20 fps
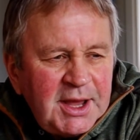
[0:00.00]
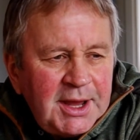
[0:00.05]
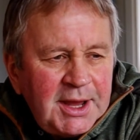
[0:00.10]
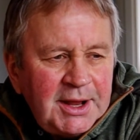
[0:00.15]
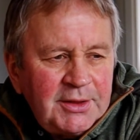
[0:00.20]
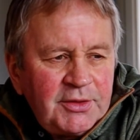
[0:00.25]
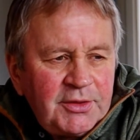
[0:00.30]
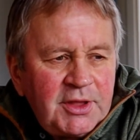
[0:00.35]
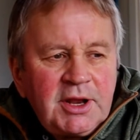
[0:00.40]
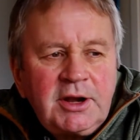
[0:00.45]

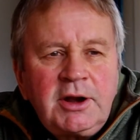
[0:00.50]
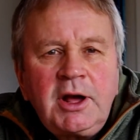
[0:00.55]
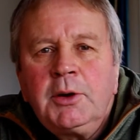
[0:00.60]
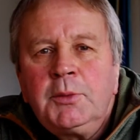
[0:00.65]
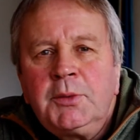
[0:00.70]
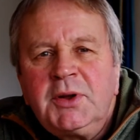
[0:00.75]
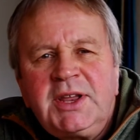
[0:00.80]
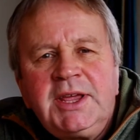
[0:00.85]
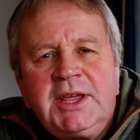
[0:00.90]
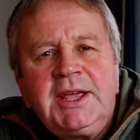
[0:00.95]
And then I
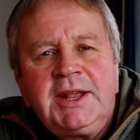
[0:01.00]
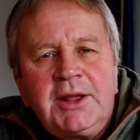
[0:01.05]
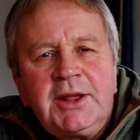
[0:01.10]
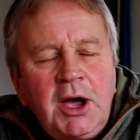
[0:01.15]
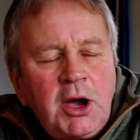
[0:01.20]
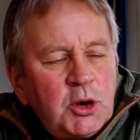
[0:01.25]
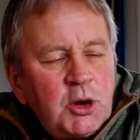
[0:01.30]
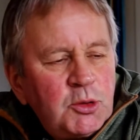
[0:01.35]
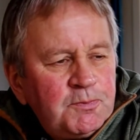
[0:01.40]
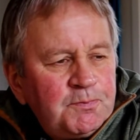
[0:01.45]
would head
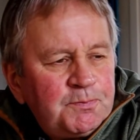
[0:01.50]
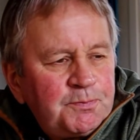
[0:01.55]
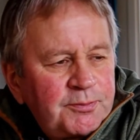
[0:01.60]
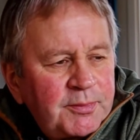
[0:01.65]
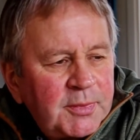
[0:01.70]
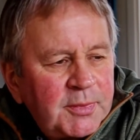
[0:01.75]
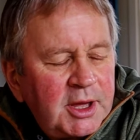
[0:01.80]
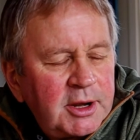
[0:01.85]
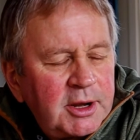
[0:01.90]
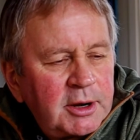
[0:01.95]
home.
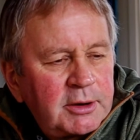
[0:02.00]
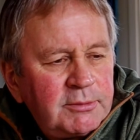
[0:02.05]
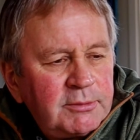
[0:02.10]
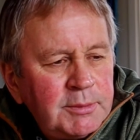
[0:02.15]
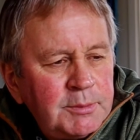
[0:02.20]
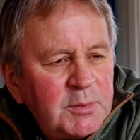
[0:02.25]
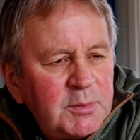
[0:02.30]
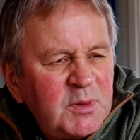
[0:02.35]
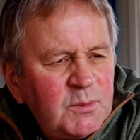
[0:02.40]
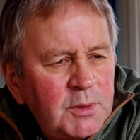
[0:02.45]
And I
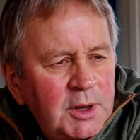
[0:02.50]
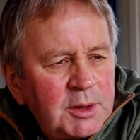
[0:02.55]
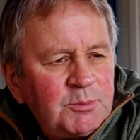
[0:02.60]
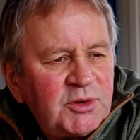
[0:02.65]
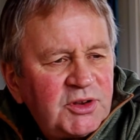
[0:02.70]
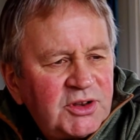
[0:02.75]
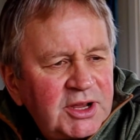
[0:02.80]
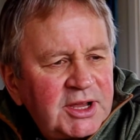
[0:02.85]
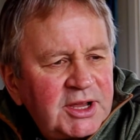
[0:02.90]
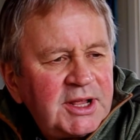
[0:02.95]
remember one
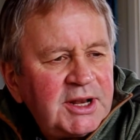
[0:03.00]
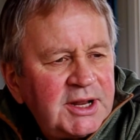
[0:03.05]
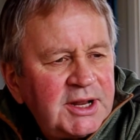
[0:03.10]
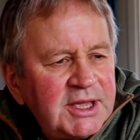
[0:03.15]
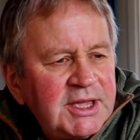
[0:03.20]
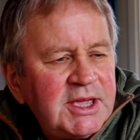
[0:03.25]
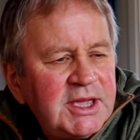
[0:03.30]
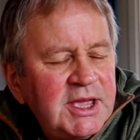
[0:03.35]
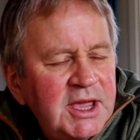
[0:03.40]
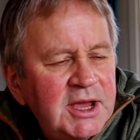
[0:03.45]
particular
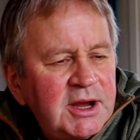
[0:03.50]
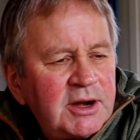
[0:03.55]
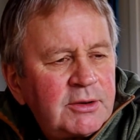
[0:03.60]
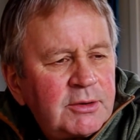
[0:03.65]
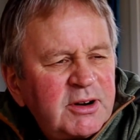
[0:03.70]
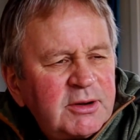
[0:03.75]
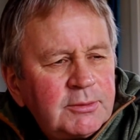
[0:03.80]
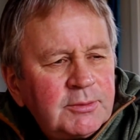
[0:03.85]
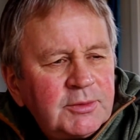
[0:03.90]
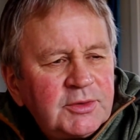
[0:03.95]

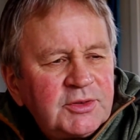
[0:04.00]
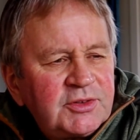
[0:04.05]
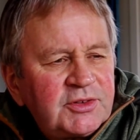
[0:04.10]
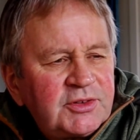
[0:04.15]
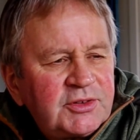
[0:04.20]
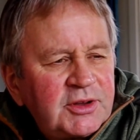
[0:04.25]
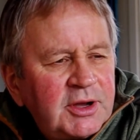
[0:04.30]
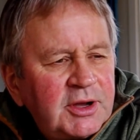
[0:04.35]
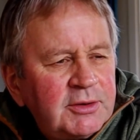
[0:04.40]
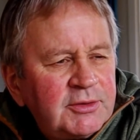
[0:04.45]
year, I
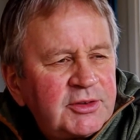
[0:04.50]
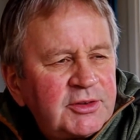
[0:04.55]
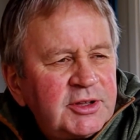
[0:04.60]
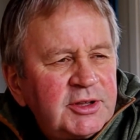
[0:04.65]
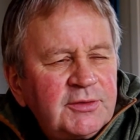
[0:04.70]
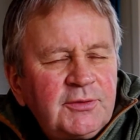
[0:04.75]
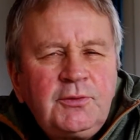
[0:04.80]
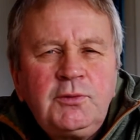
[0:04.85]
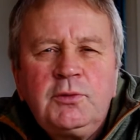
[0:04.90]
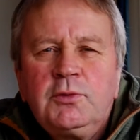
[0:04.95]
was in
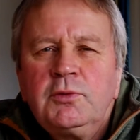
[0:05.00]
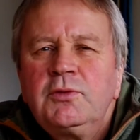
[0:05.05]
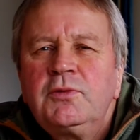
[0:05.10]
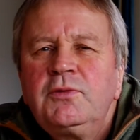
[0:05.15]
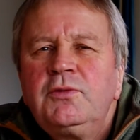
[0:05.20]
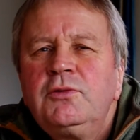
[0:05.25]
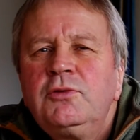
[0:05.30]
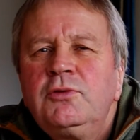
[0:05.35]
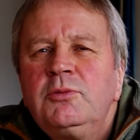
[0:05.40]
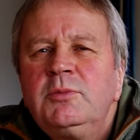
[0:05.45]
the fourth
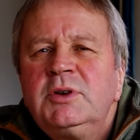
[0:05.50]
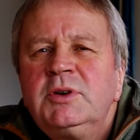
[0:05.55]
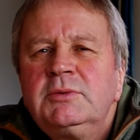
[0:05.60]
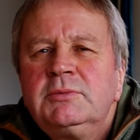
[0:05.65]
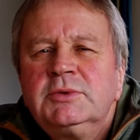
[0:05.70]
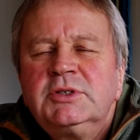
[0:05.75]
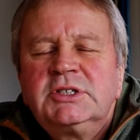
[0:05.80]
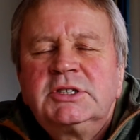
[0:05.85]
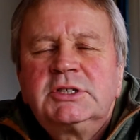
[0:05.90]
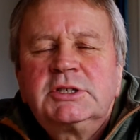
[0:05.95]
form, it
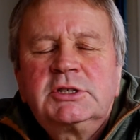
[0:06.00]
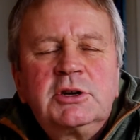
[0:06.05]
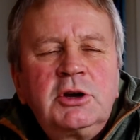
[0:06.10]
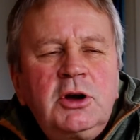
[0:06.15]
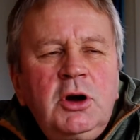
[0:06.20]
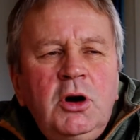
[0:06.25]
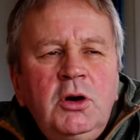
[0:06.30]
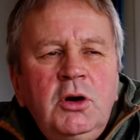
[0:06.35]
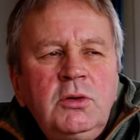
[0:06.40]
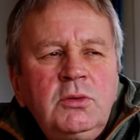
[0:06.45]
was
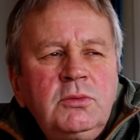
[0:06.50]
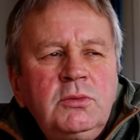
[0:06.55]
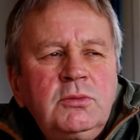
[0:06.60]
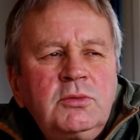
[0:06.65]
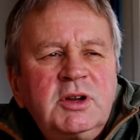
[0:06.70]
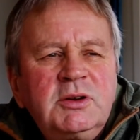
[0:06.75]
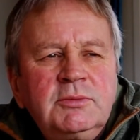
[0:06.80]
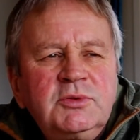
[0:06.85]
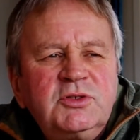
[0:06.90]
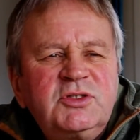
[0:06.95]

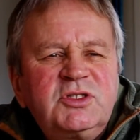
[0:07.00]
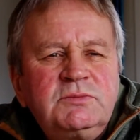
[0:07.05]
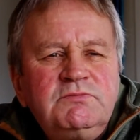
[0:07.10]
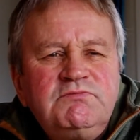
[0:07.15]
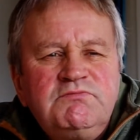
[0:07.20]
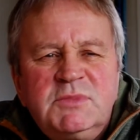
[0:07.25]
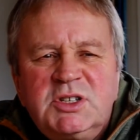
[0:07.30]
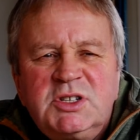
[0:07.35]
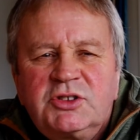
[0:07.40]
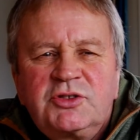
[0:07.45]
cold, it was
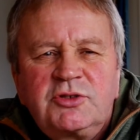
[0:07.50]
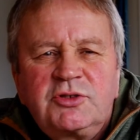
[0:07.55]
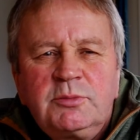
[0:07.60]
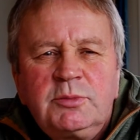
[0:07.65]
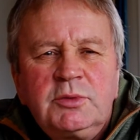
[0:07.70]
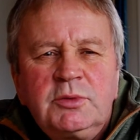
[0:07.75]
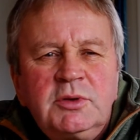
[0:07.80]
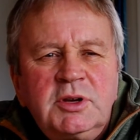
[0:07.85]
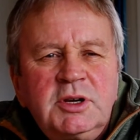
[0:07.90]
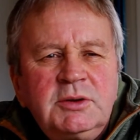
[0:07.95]

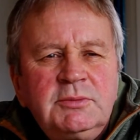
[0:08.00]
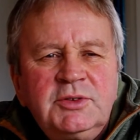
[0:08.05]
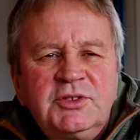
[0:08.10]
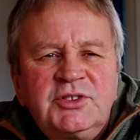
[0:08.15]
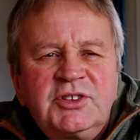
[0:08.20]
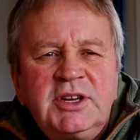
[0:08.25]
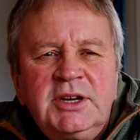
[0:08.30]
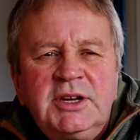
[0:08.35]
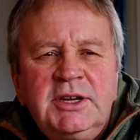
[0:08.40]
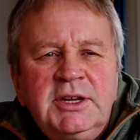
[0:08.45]
miserable, it
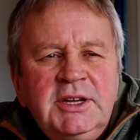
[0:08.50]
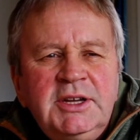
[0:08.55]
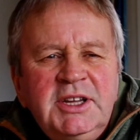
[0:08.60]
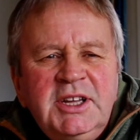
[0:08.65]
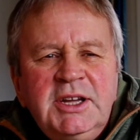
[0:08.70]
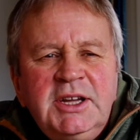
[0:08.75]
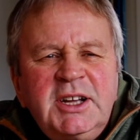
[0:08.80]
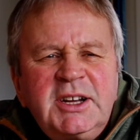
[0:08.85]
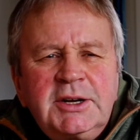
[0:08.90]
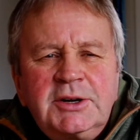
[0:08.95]
was a
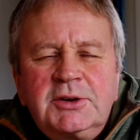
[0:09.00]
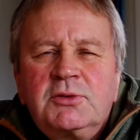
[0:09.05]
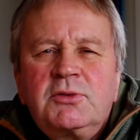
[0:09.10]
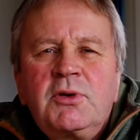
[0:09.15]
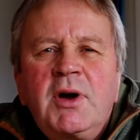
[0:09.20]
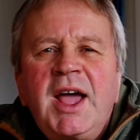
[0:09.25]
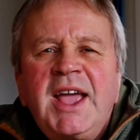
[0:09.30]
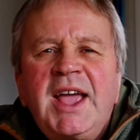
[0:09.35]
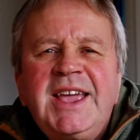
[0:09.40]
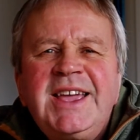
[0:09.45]

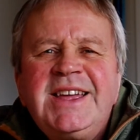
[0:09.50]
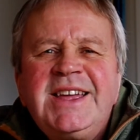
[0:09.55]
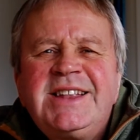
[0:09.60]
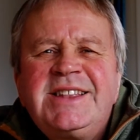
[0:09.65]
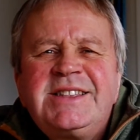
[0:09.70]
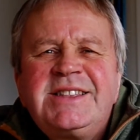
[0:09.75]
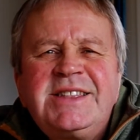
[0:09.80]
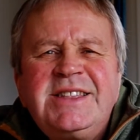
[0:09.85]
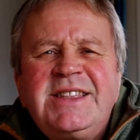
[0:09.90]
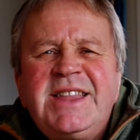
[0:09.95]

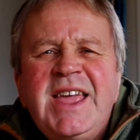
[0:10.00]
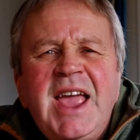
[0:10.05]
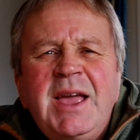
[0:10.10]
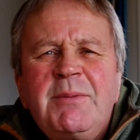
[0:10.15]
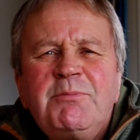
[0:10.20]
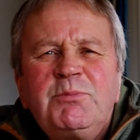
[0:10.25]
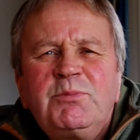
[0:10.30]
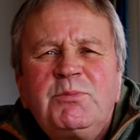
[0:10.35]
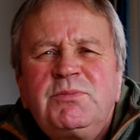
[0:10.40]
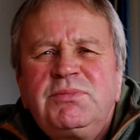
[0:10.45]
grey,
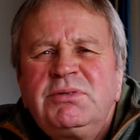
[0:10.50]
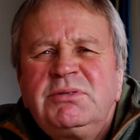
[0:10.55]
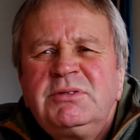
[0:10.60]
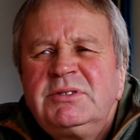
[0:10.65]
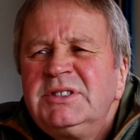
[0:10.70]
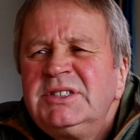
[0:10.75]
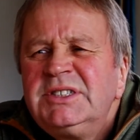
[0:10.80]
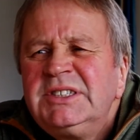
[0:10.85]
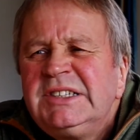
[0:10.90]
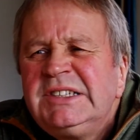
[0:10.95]
damp,
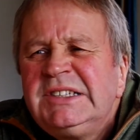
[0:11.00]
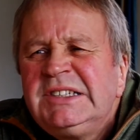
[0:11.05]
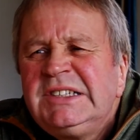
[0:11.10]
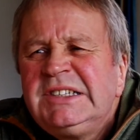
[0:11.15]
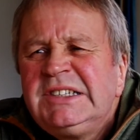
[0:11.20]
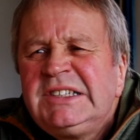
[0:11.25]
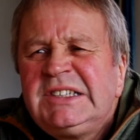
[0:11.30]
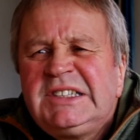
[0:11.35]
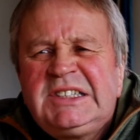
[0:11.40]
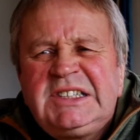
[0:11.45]

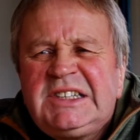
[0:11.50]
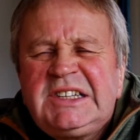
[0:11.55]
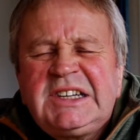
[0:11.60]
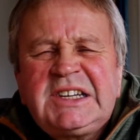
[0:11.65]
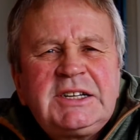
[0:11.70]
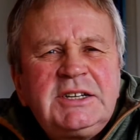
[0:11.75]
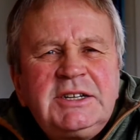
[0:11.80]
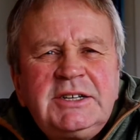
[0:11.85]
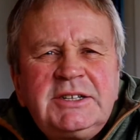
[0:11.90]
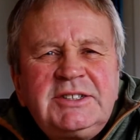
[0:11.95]

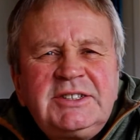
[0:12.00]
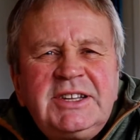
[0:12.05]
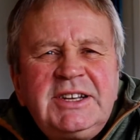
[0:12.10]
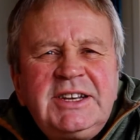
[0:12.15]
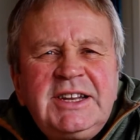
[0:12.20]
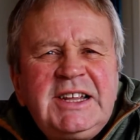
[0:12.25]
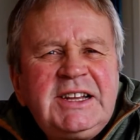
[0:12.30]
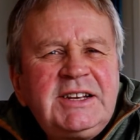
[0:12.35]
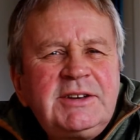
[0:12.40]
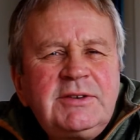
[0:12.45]

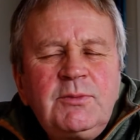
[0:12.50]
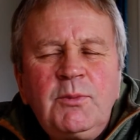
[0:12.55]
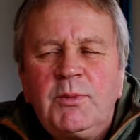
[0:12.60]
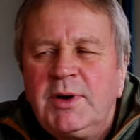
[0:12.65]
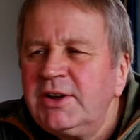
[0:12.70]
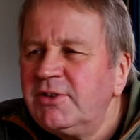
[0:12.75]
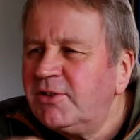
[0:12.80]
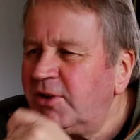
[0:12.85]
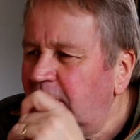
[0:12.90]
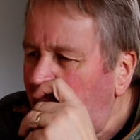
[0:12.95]
Dunedin
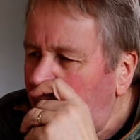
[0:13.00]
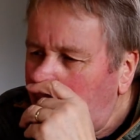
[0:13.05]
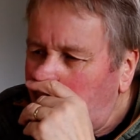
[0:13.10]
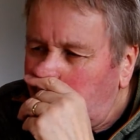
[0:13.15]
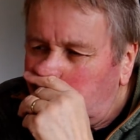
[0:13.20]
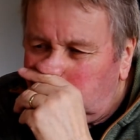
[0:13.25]
winter.